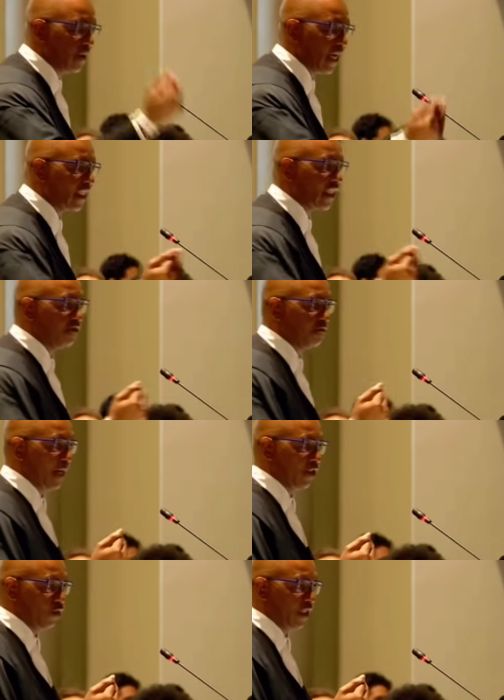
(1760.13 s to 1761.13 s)
will be achieved
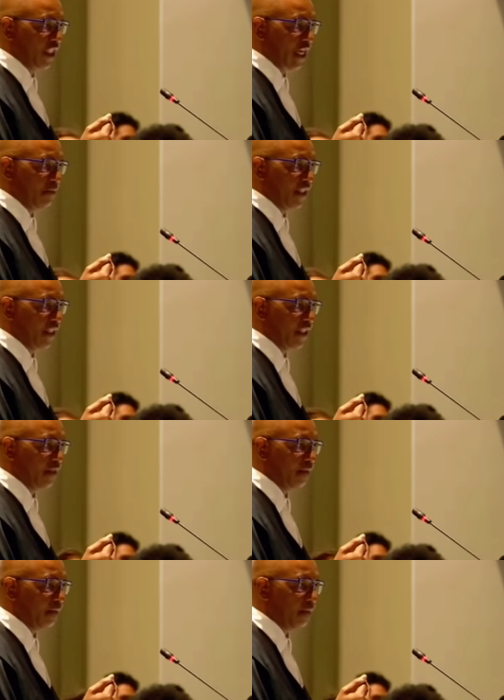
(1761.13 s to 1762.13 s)
by judicial means.